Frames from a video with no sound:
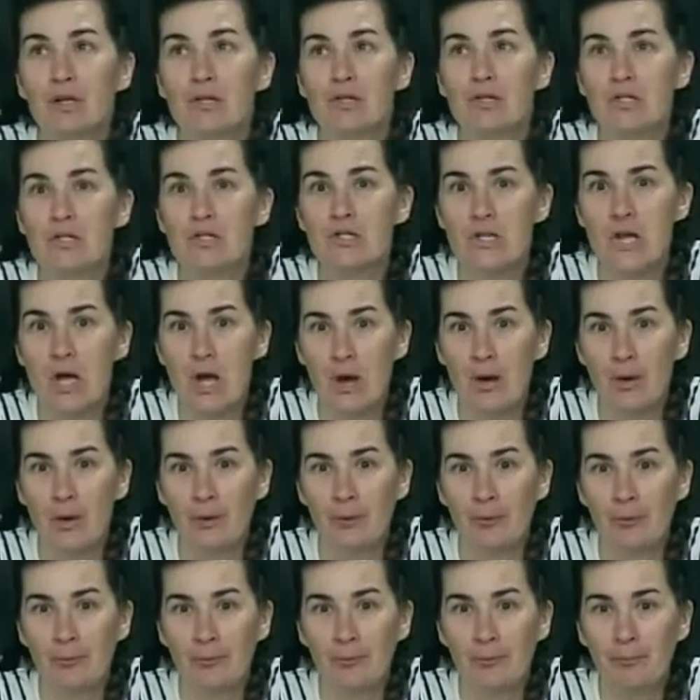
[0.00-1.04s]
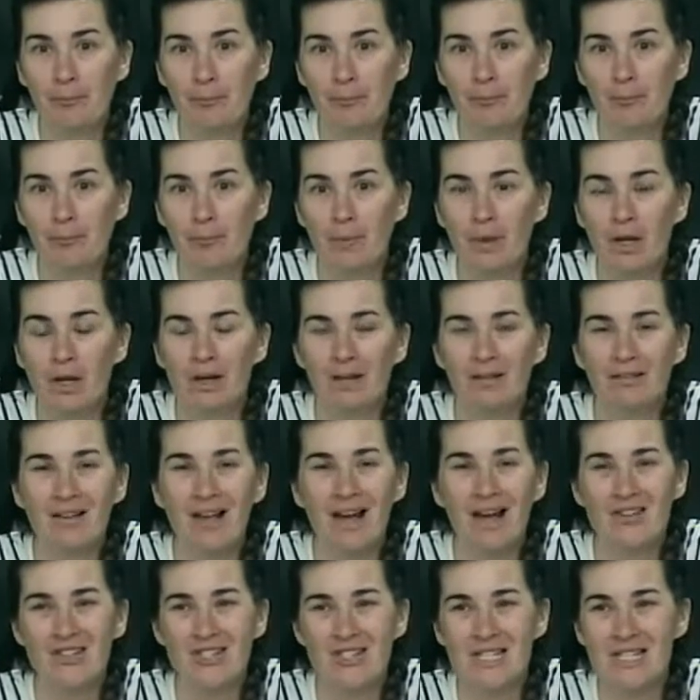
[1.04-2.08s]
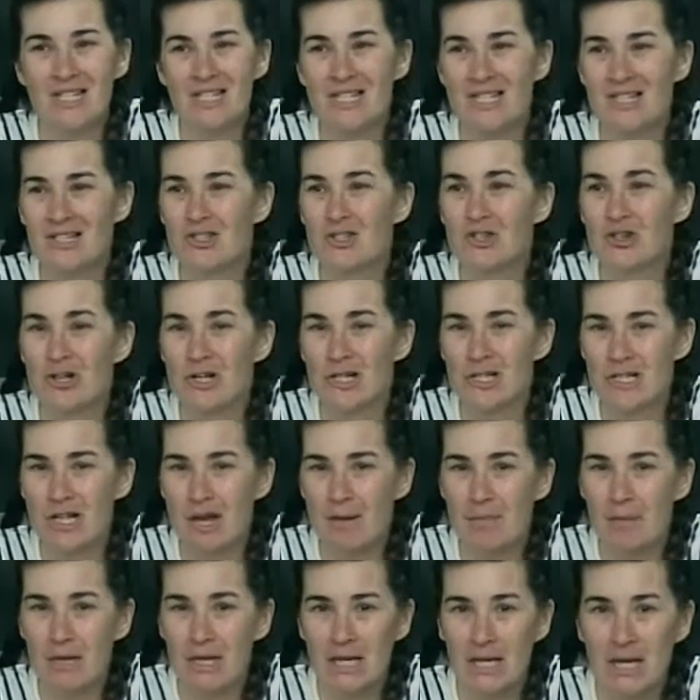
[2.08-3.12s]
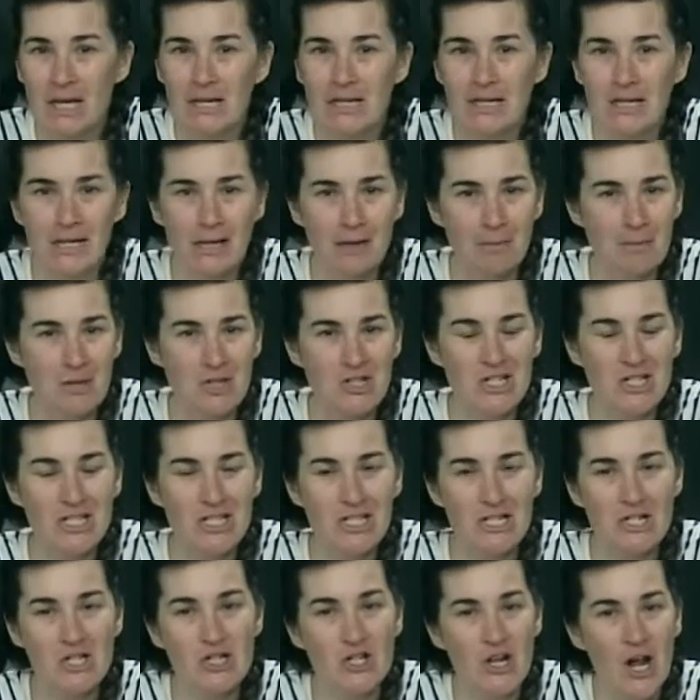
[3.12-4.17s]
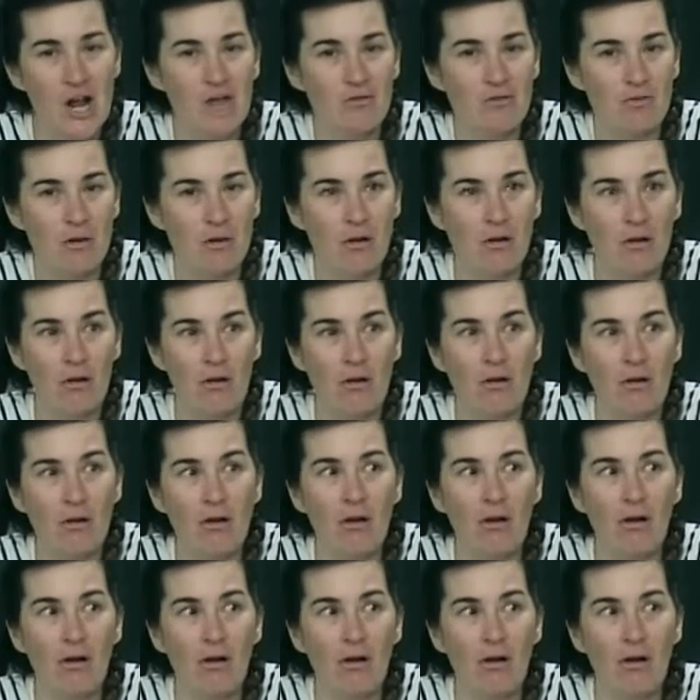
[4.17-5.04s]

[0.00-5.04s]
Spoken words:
So not just this insurance company idea, but just in general,